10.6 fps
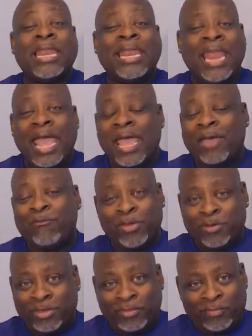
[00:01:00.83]
9
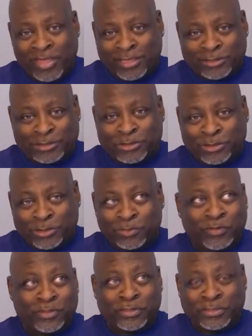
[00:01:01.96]
million things to do
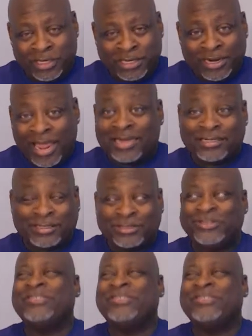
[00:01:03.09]
with chicken. I do.